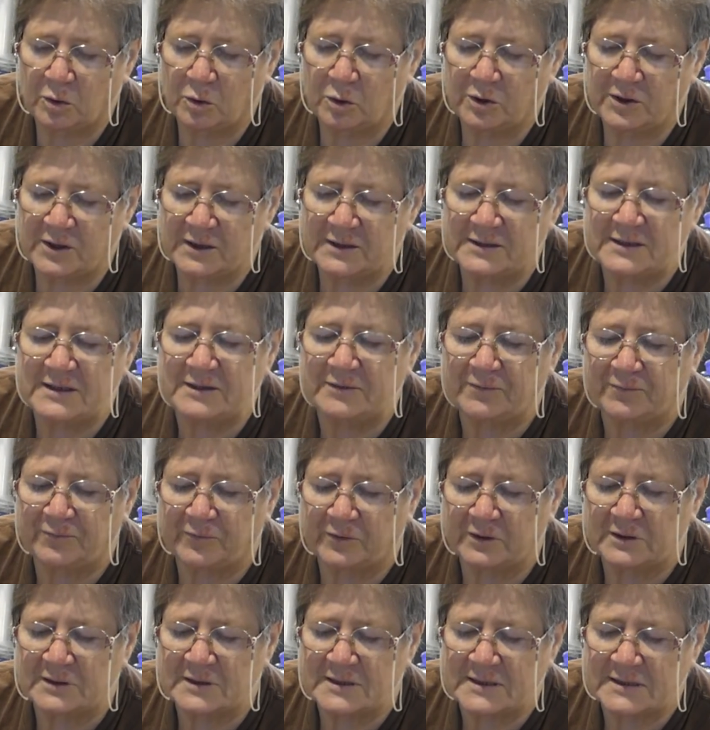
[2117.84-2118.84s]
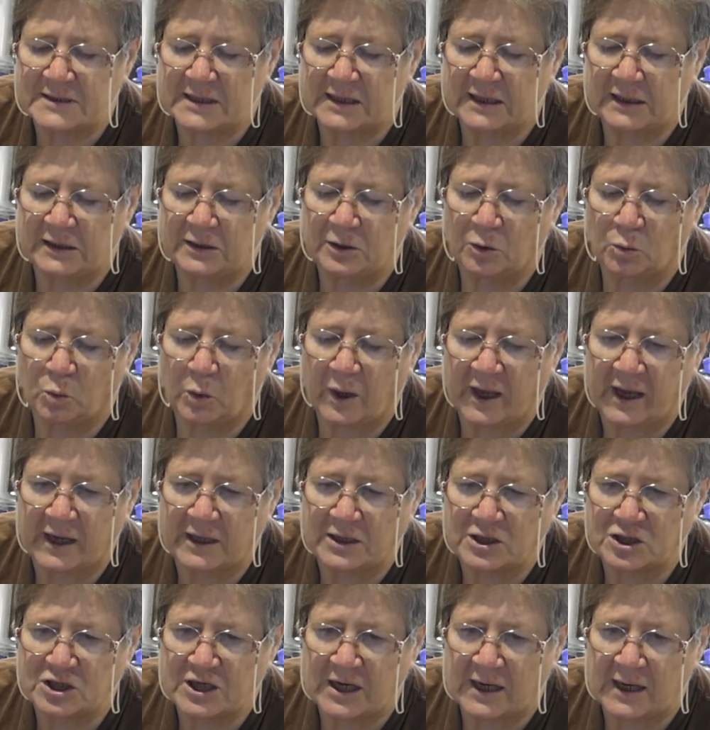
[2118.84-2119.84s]
the difference in the
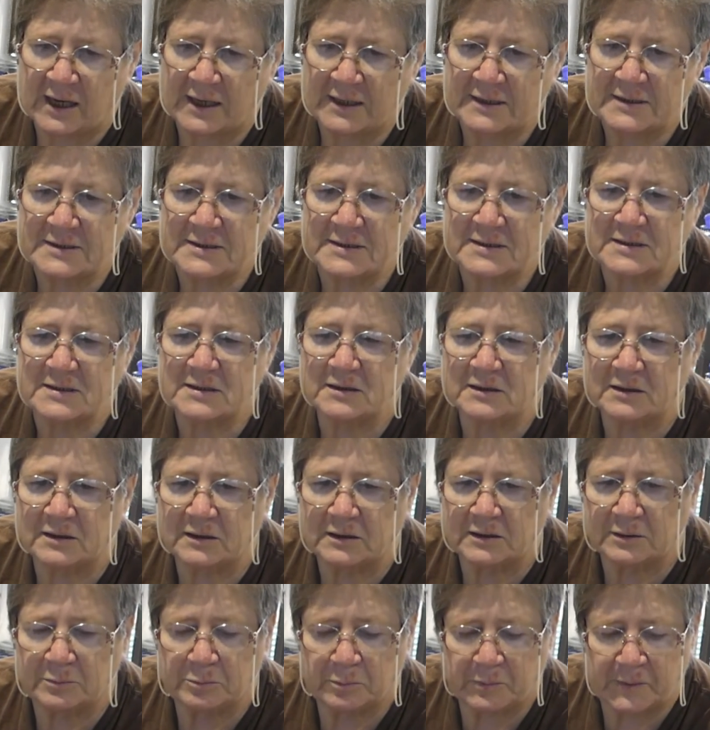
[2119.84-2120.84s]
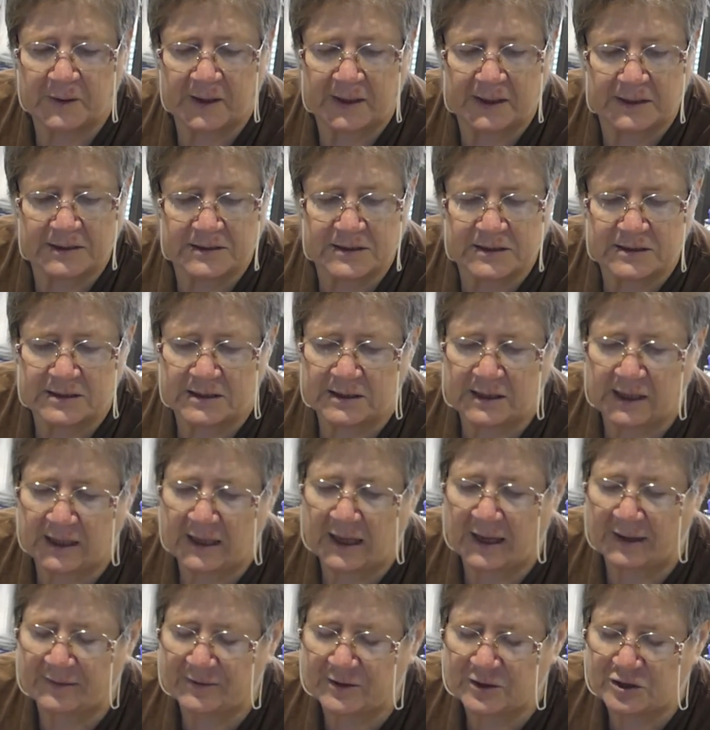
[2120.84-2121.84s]
Weck jars compared to the
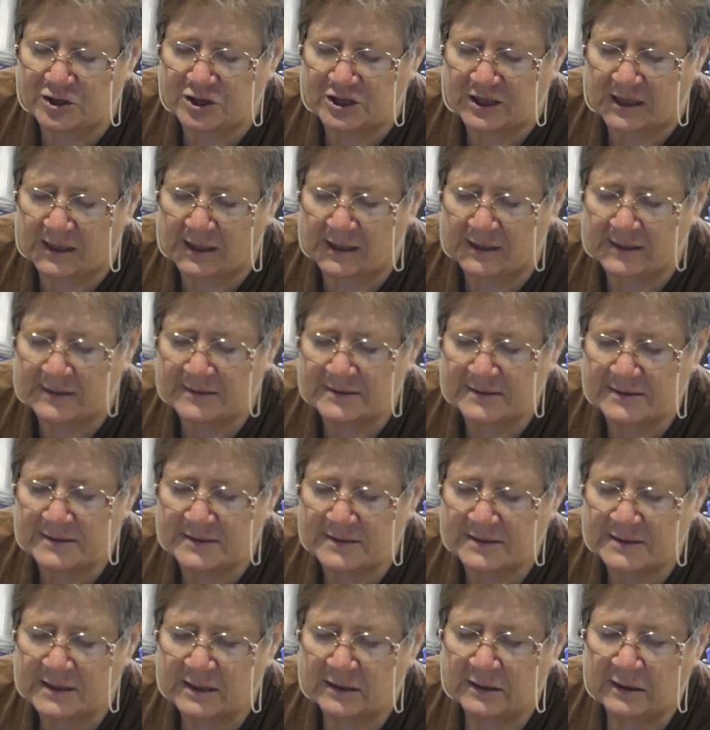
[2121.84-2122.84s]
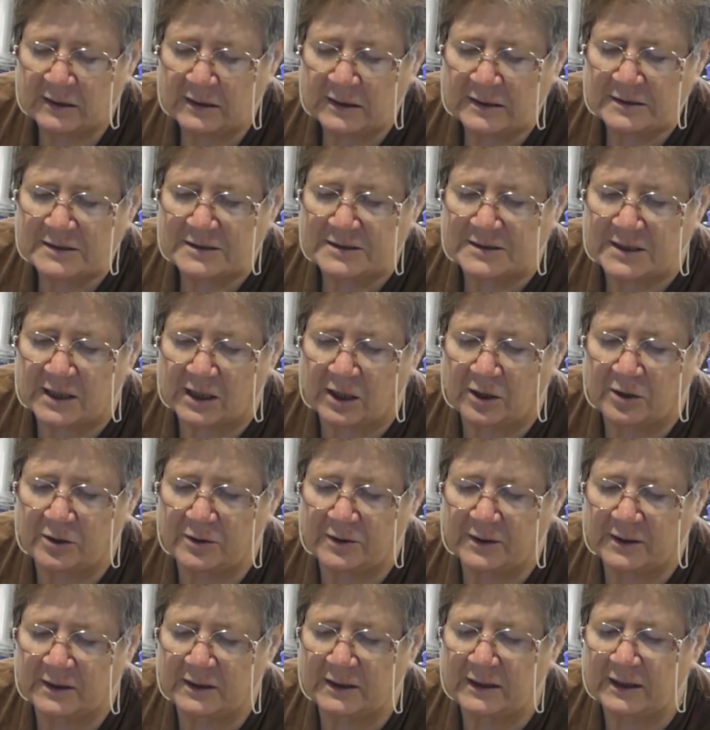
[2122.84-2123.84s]
other jars, so
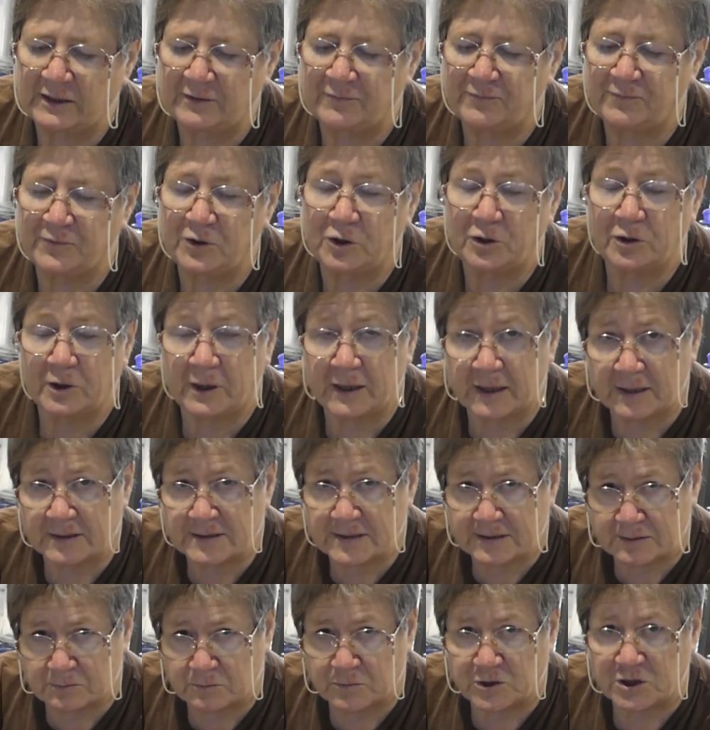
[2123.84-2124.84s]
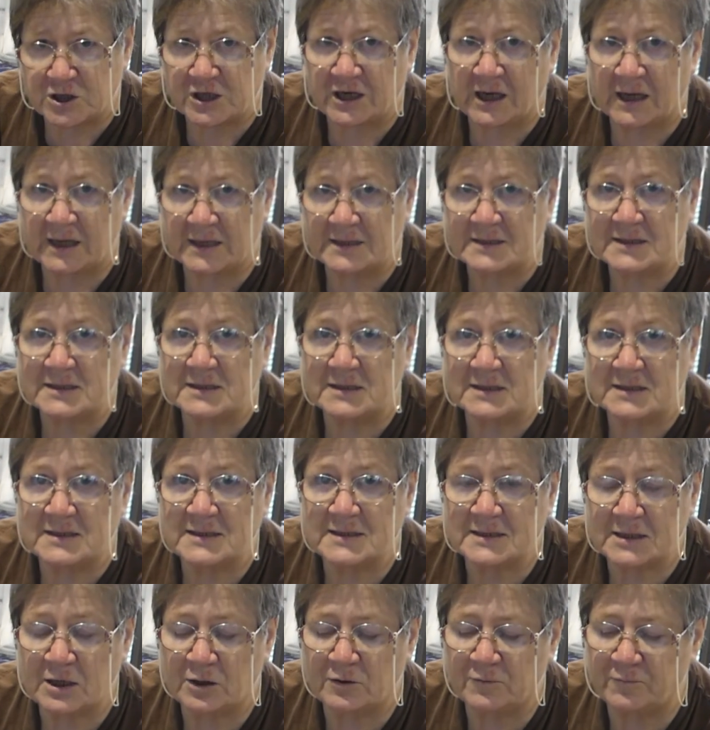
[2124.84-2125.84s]
that if you get some jars
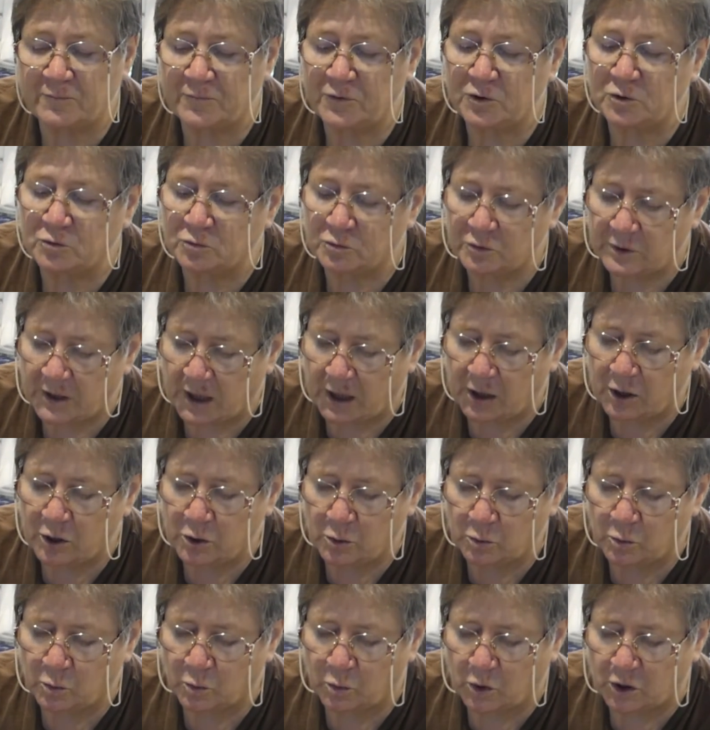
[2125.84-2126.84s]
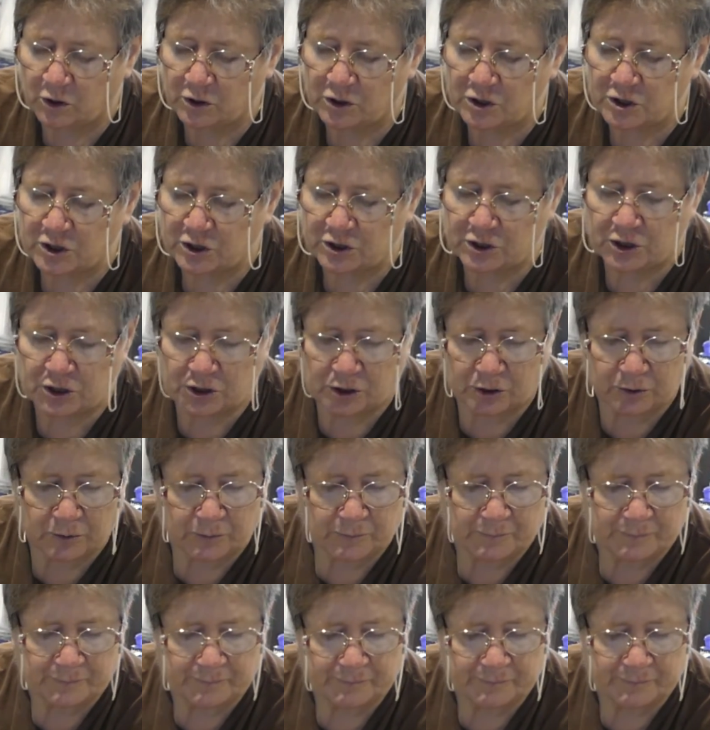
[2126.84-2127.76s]
yourself, you'll know what to do.